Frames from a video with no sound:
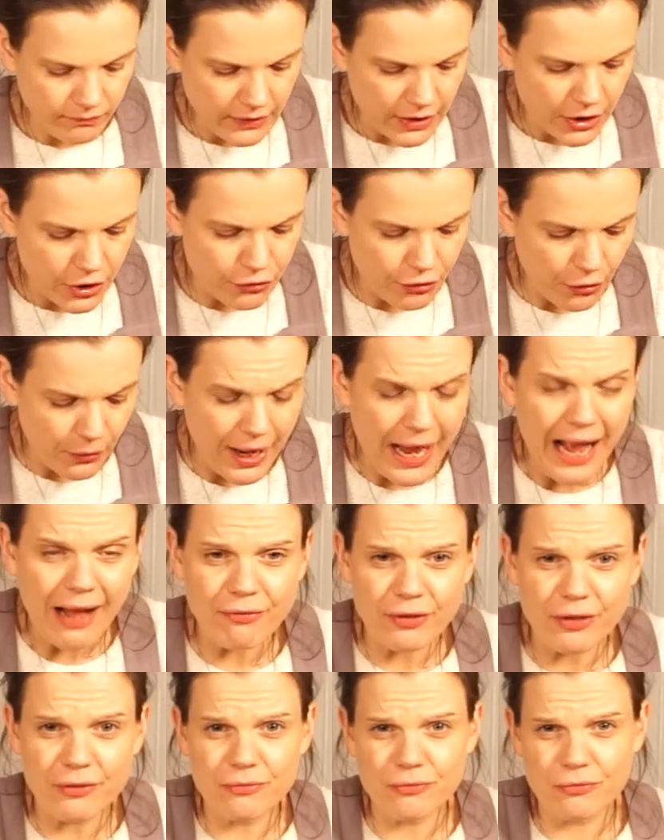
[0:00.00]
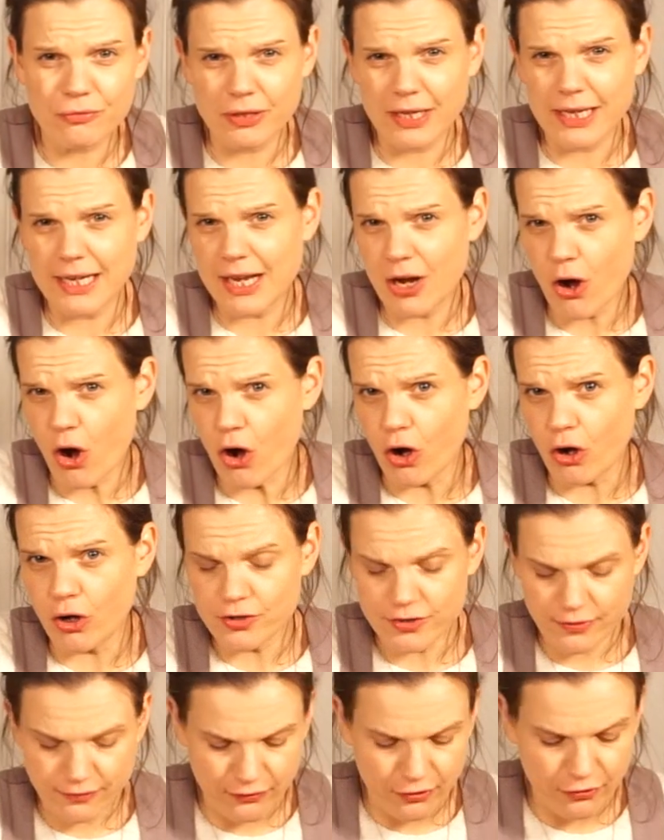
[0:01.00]
You don't want to have it really hot.
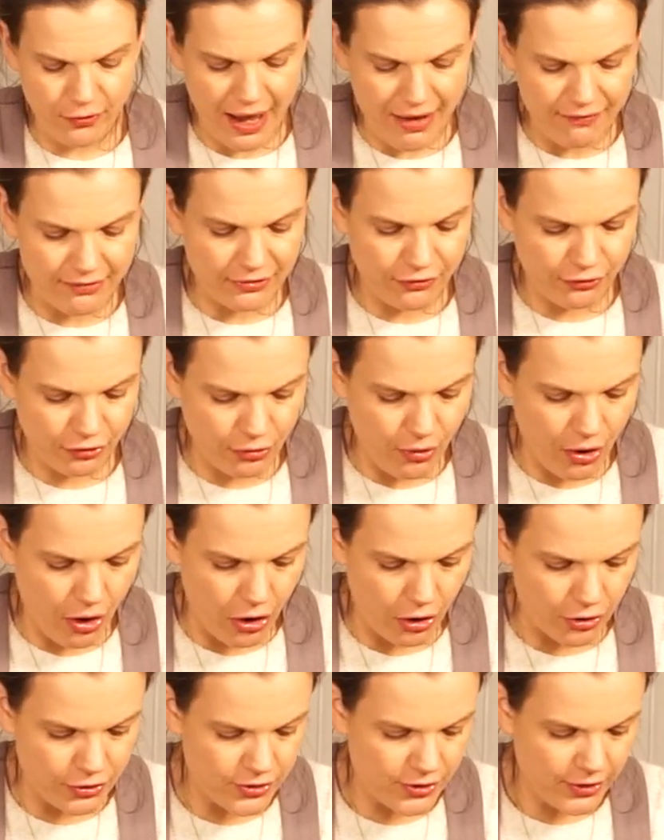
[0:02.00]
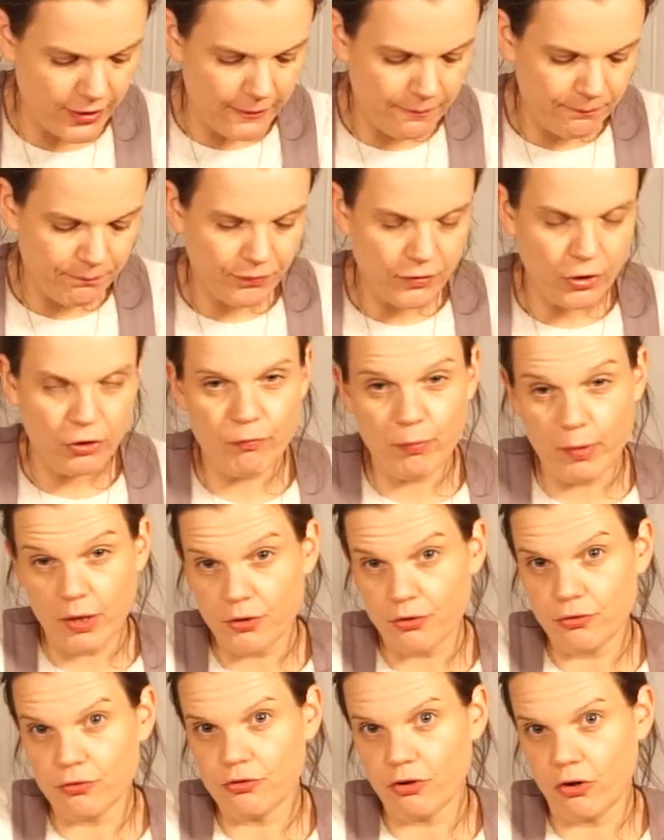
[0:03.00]
If you have it too hot, you burn
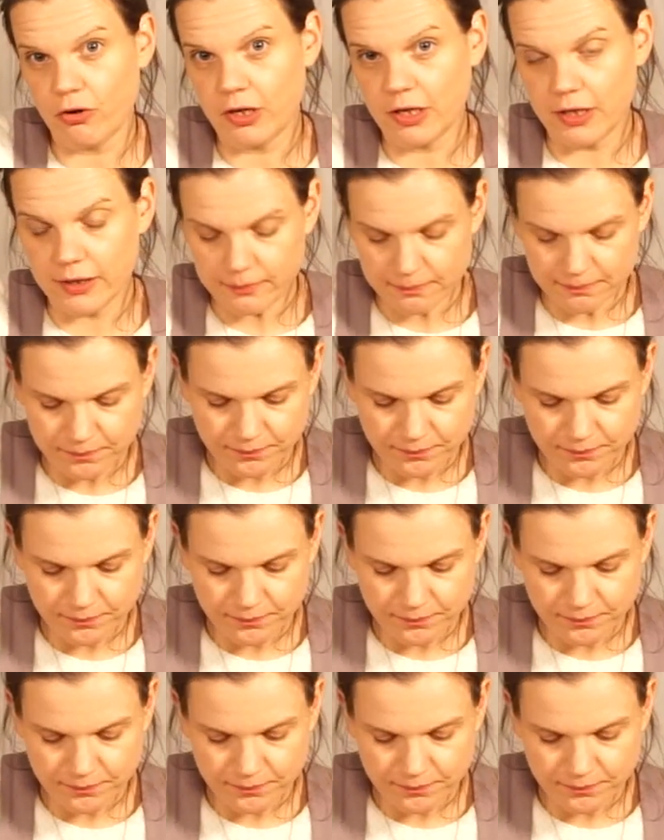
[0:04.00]
your chocolate.